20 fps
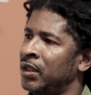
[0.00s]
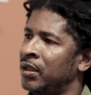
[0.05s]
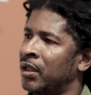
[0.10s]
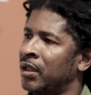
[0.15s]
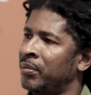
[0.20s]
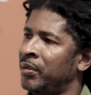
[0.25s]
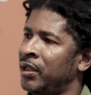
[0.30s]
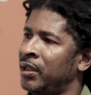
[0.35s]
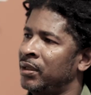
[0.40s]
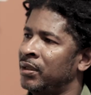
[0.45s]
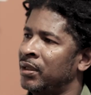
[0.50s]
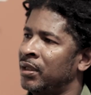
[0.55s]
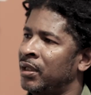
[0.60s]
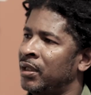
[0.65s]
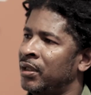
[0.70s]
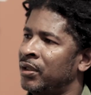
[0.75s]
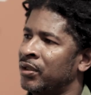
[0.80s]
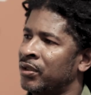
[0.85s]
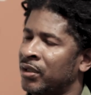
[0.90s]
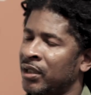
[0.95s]
You know what I mean?
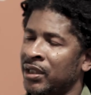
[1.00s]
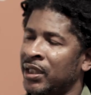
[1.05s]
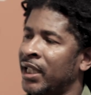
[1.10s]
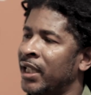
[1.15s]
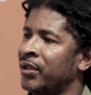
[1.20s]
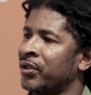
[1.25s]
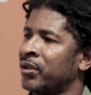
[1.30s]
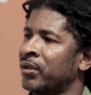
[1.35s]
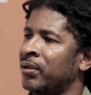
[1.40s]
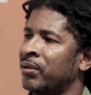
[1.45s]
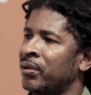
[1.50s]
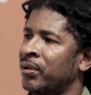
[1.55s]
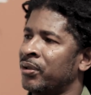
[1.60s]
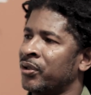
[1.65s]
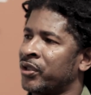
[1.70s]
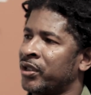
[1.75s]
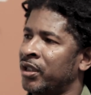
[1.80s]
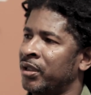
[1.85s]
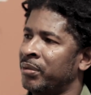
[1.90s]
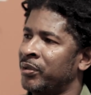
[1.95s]
Mm-hmm. So you damn sure don't know
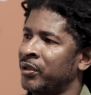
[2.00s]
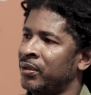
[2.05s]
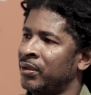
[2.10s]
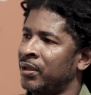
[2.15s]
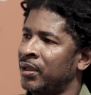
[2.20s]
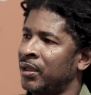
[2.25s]
the sermon.